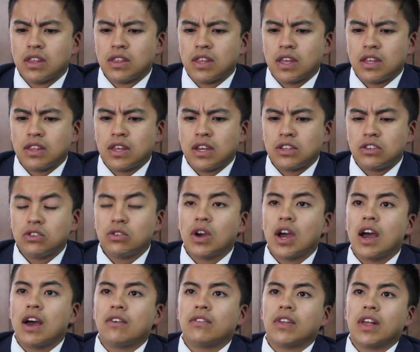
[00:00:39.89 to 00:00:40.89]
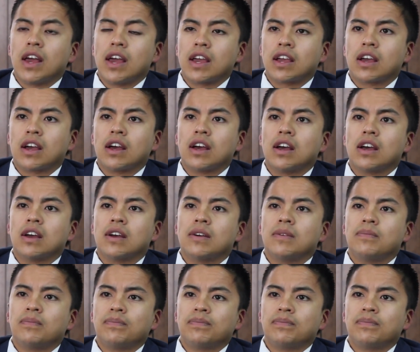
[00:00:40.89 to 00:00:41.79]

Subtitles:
they do have like, I